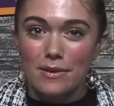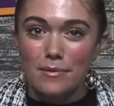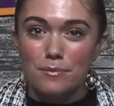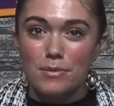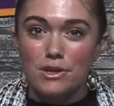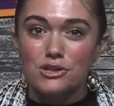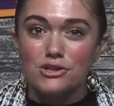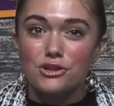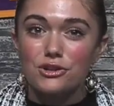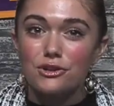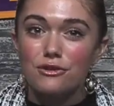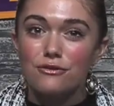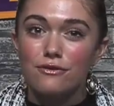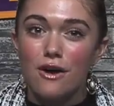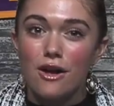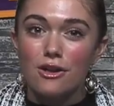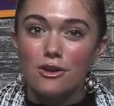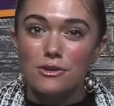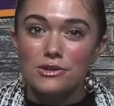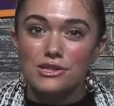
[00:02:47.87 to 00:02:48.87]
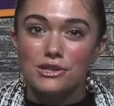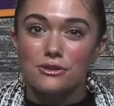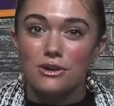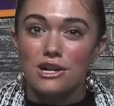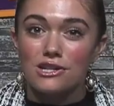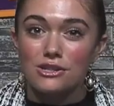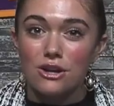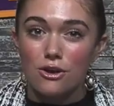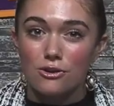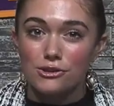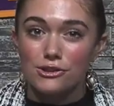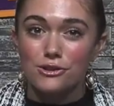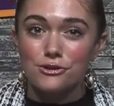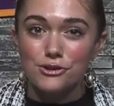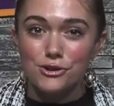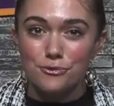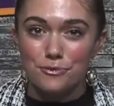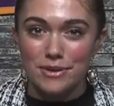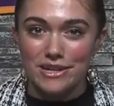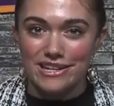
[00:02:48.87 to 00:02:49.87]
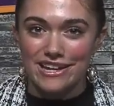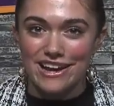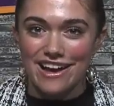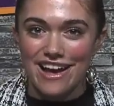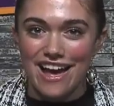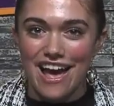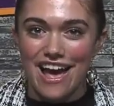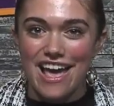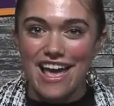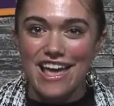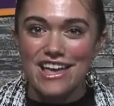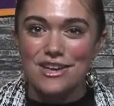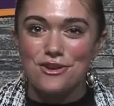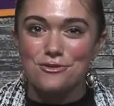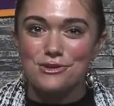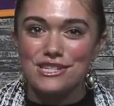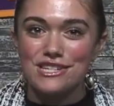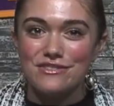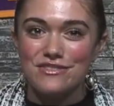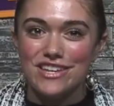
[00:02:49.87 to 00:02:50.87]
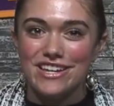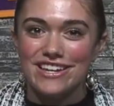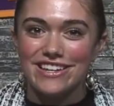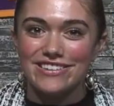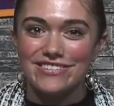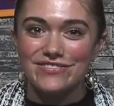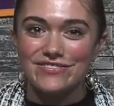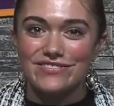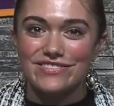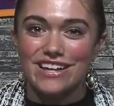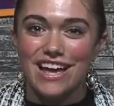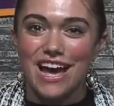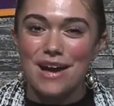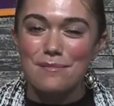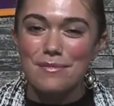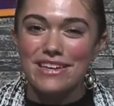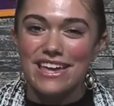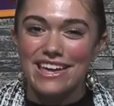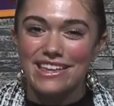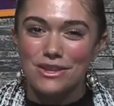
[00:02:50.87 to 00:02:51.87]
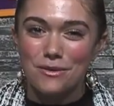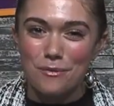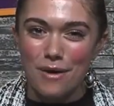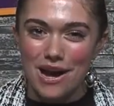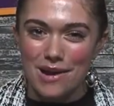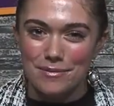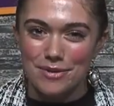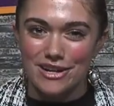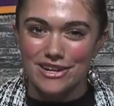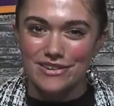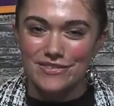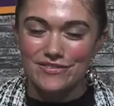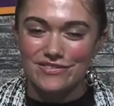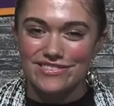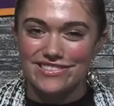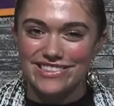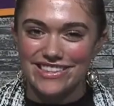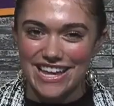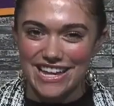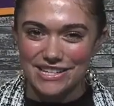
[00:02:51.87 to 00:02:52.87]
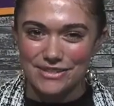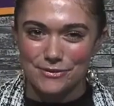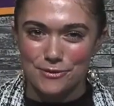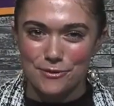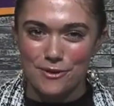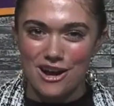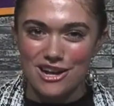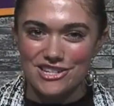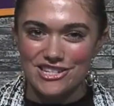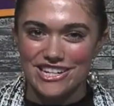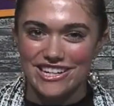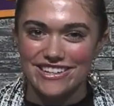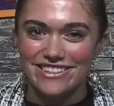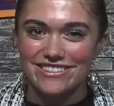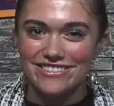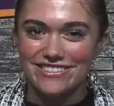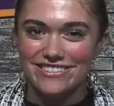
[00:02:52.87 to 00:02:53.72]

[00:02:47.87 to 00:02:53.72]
Be sure to follow us across all social media at AU TV. I'm Michaela Weimer. Thanks for watching.